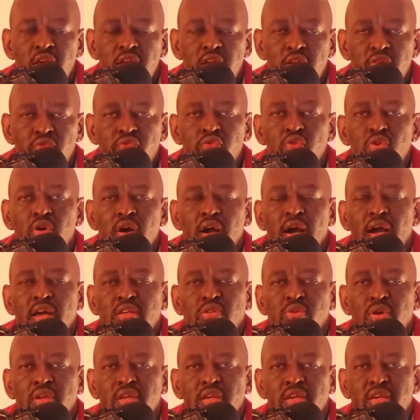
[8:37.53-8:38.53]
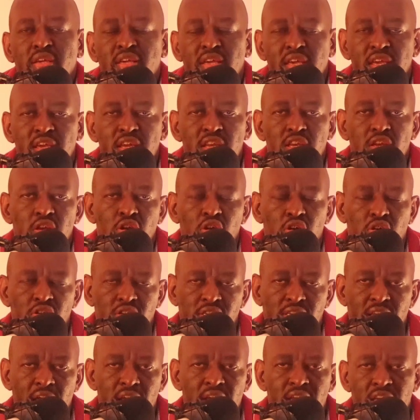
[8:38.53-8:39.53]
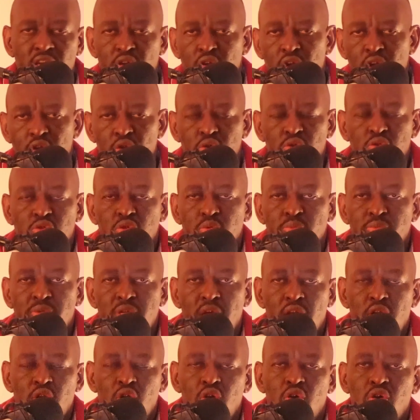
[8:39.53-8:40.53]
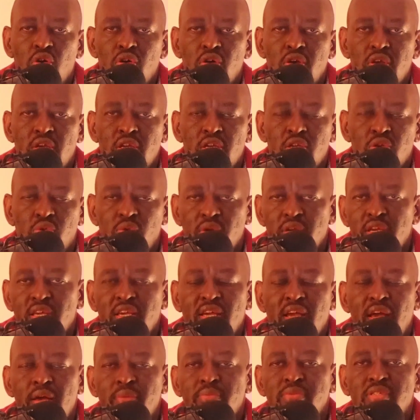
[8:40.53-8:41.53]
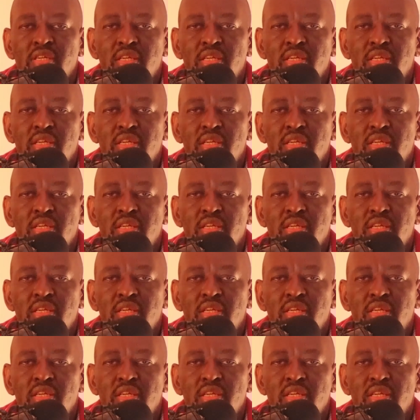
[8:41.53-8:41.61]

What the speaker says: if you are actually keen on turning your YouTube channel into an income